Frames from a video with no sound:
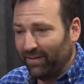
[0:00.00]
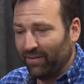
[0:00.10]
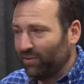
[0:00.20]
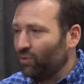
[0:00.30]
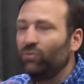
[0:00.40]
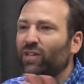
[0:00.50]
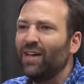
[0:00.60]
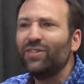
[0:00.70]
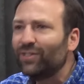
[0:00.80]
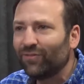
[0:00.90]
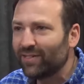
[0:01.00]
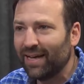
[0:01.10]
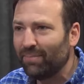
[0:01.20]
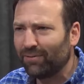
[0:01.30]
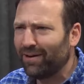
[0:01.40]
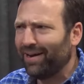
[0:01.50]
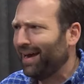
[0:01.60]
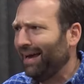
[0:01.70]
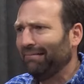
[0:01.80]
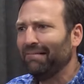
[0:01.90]
You know, two judges, for sure. example, running.
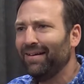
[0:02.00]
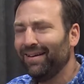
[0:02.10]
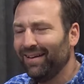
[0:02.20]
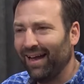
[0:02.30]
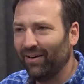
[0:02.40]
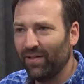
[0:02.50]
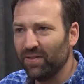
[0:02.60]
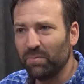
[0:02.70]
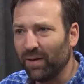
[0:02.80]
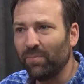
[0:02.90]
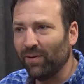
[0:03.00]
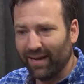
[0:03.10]
I, I don't know these people.